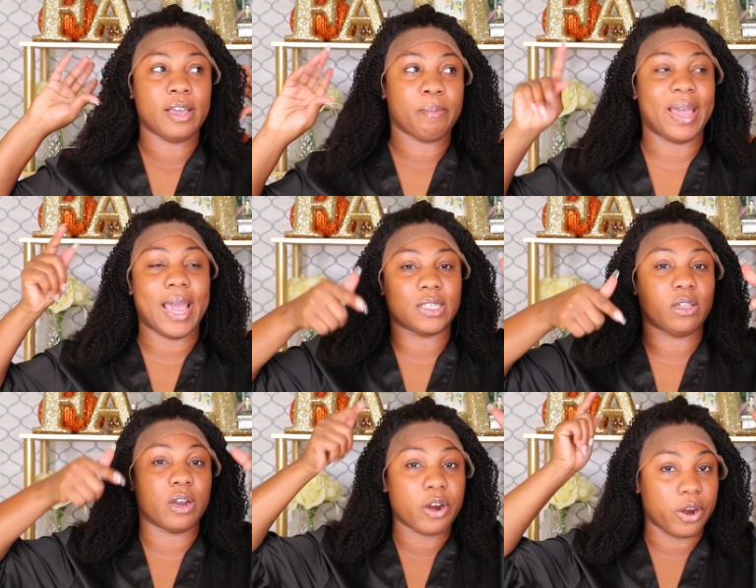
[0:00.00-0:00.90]
My hair is
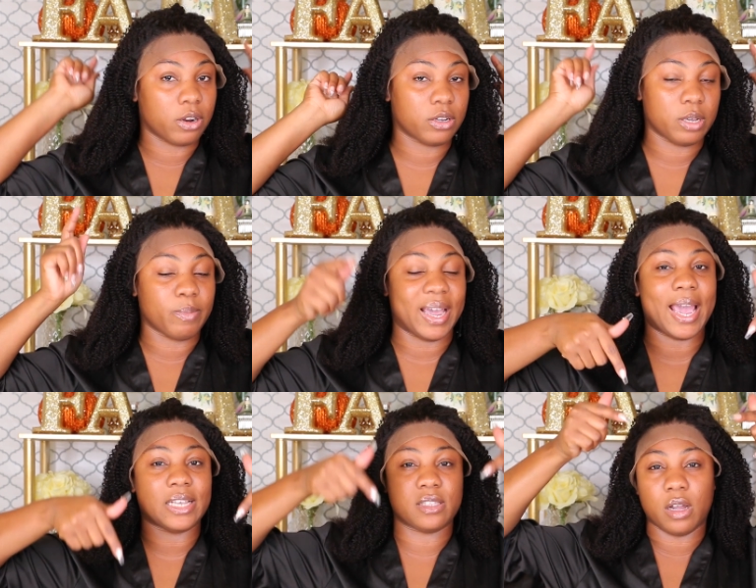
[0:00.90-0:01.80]
not cur my
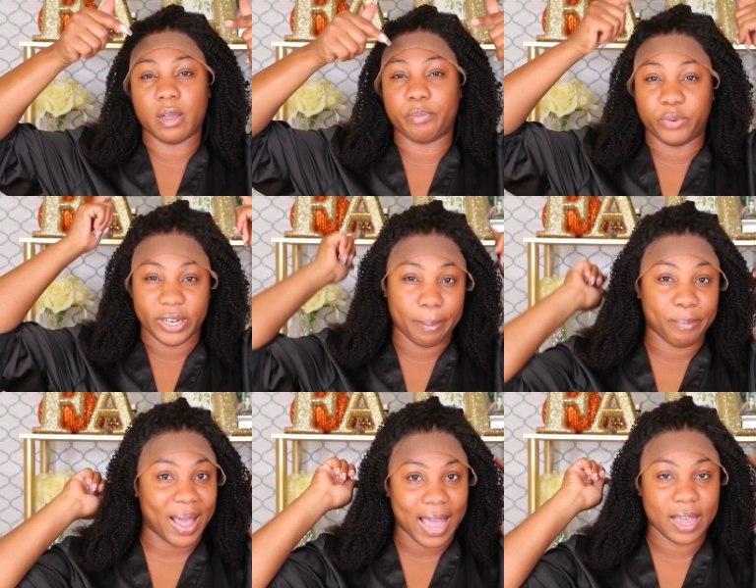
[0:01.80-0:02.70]
hair is not
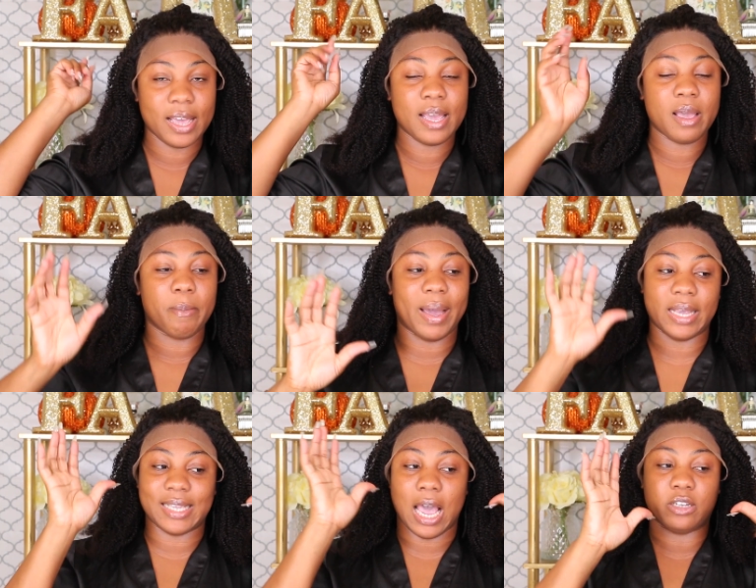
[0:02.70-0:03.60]
braided back. My
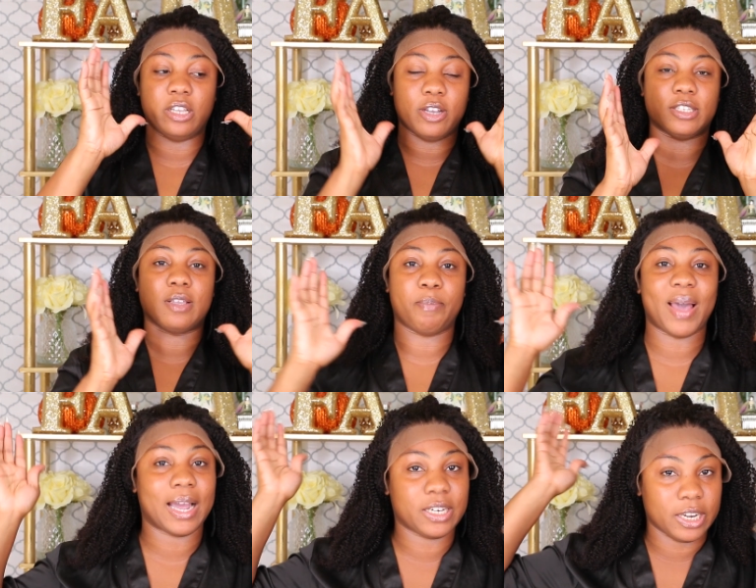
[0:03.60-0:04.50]
hair is actually just
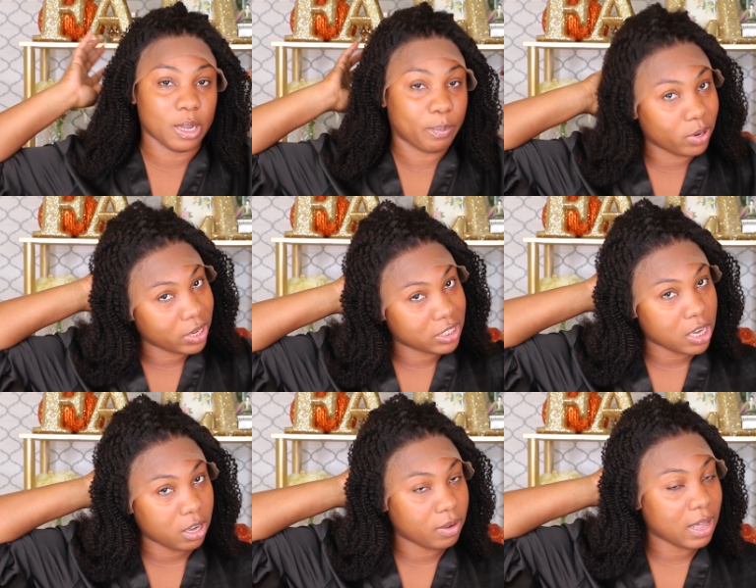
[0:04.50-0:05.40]
packed in a
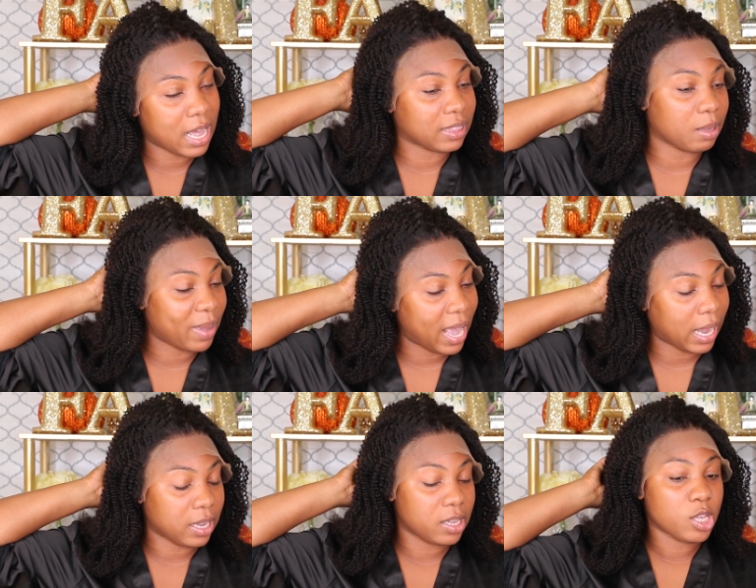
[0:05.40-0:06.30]
ponytail at the
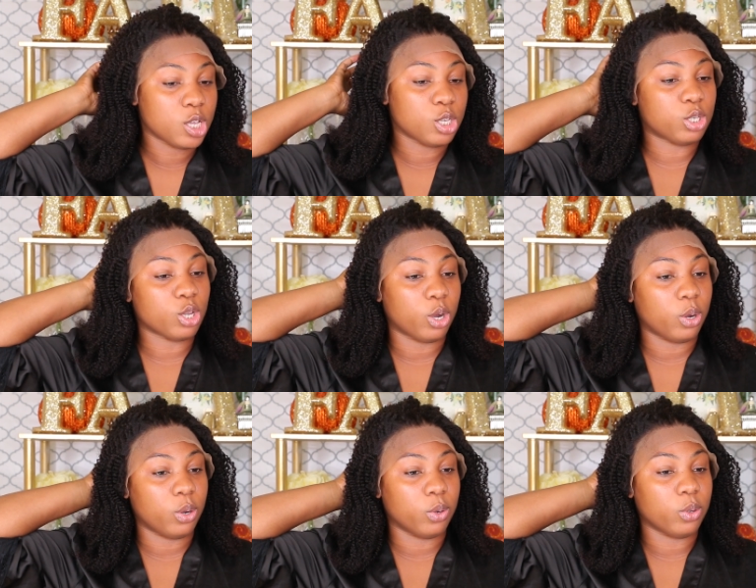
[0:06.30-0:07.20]
back.
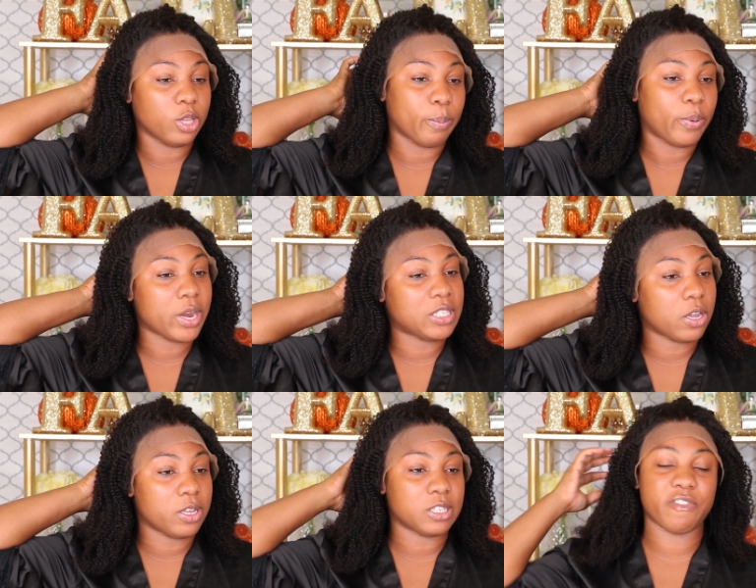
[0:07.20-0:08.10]
So the
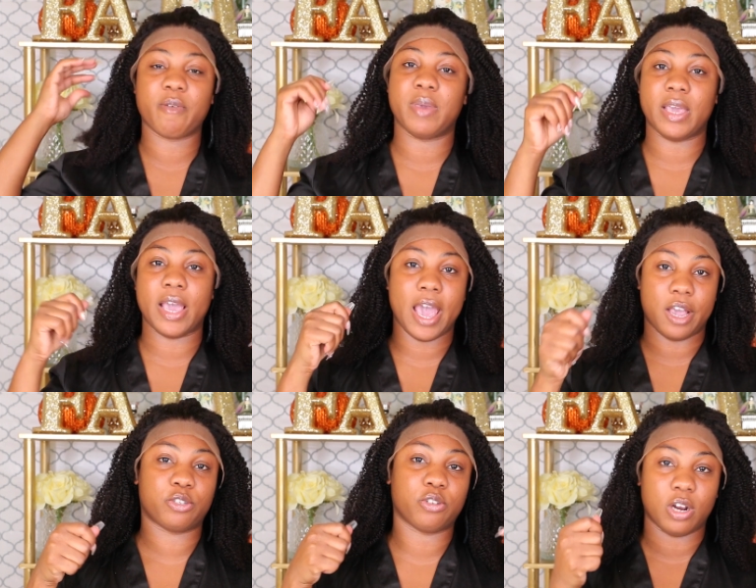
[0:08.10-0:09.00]
ponytail is giving me
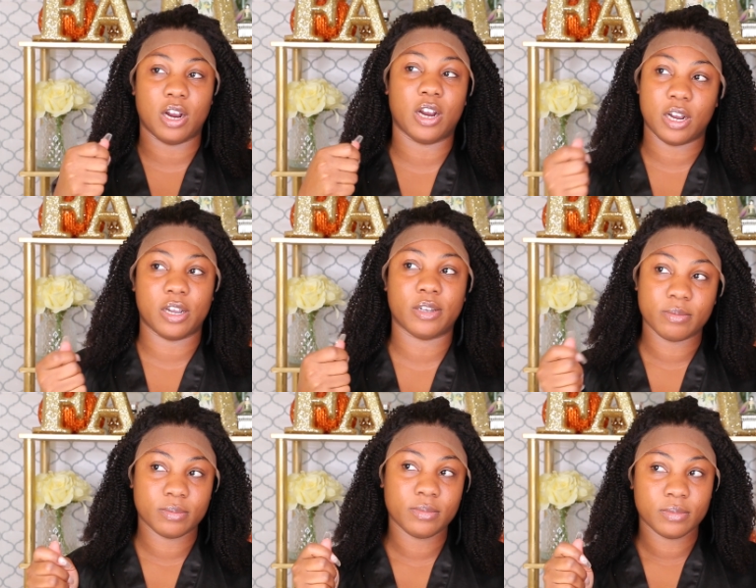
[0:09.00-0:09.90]
extra.
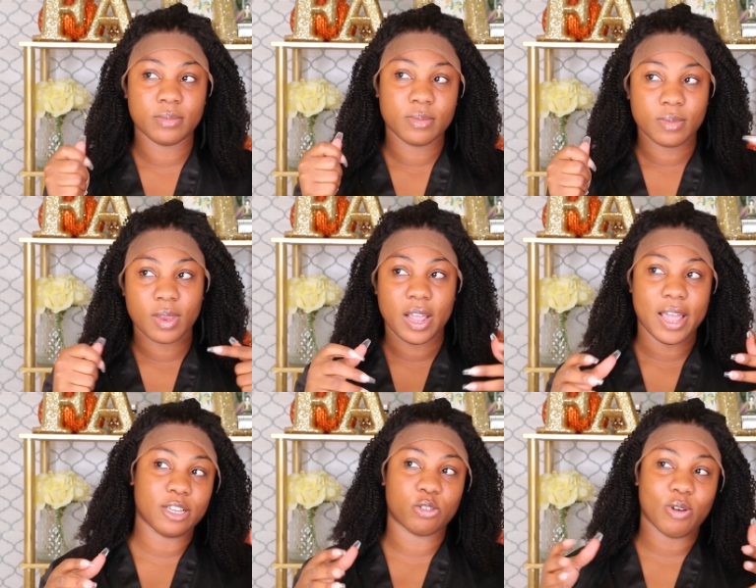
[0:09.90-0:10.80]

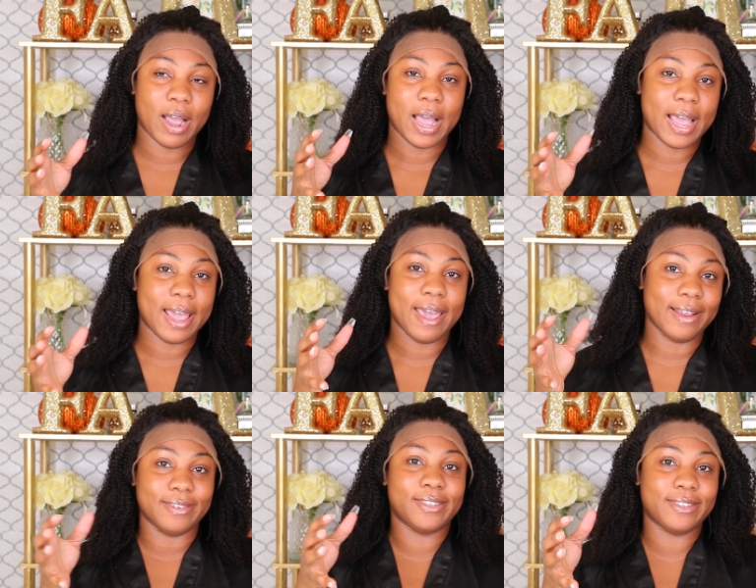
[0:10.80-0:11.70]
extra
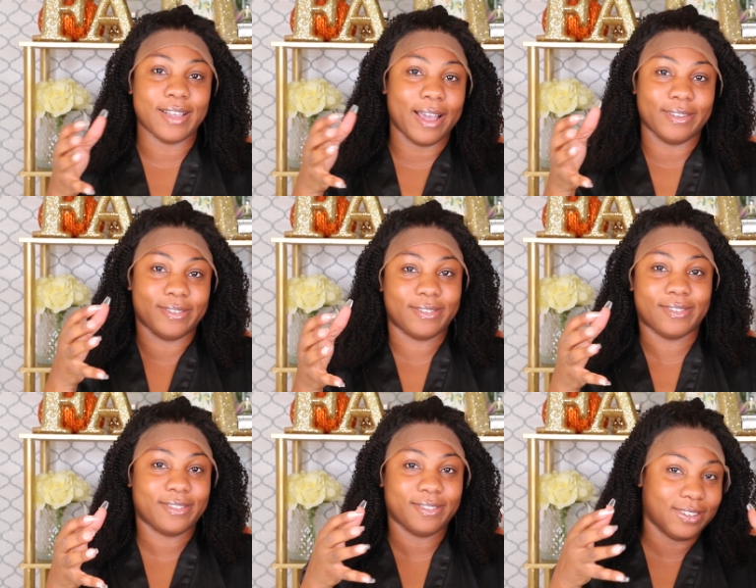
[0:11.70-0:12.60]
edge
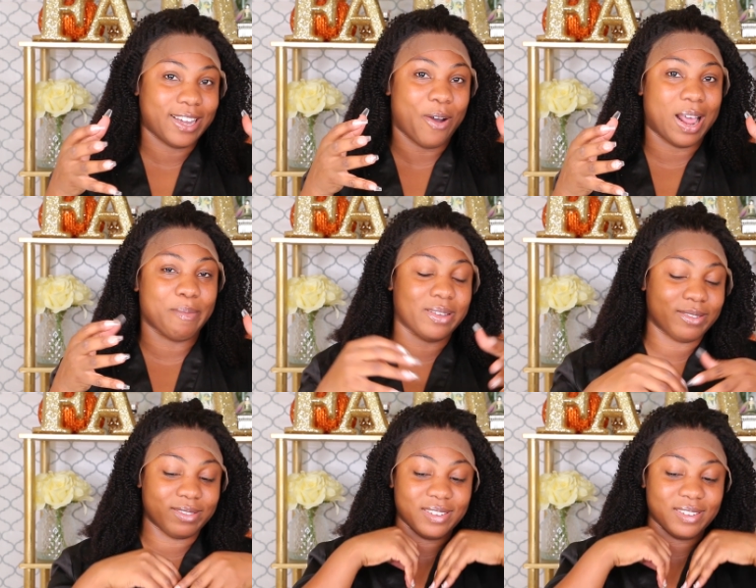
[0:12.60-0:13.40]
size. You get what I mean?